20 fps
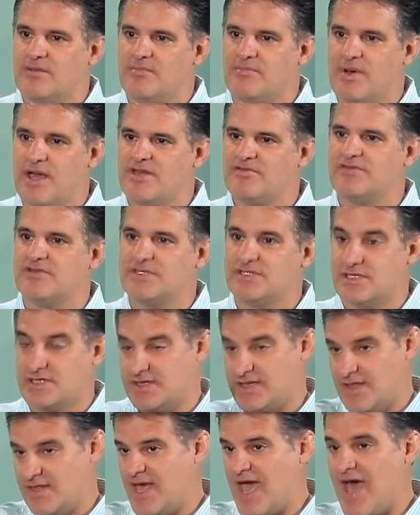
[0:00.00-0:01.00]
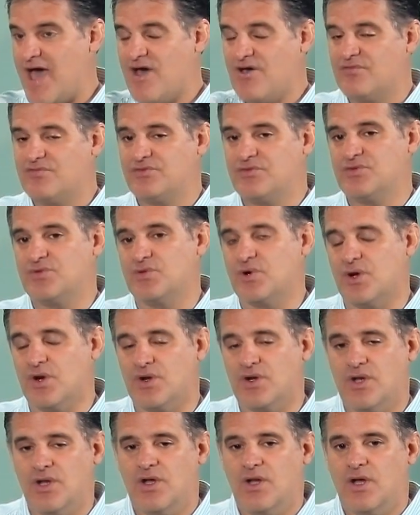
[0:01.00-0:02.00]
benefits that they have to our
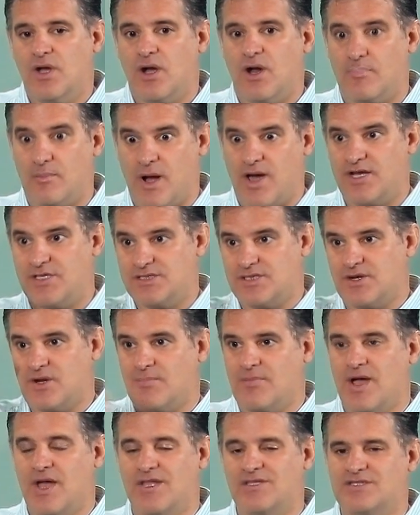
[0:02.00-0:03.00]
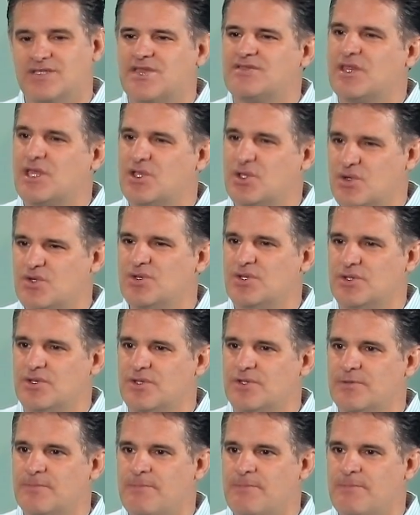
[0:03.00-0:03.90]
bodies and our minds that they could.